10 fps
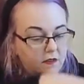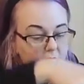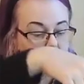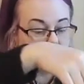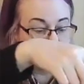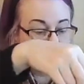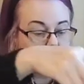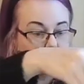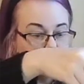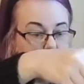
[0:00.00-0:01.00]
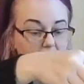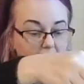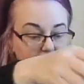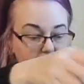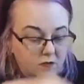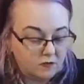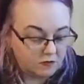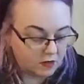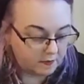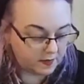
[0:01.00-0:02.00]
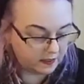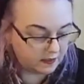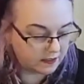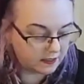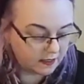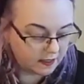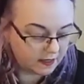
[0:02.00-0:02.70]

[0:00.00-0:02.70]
a corded tassel ornament,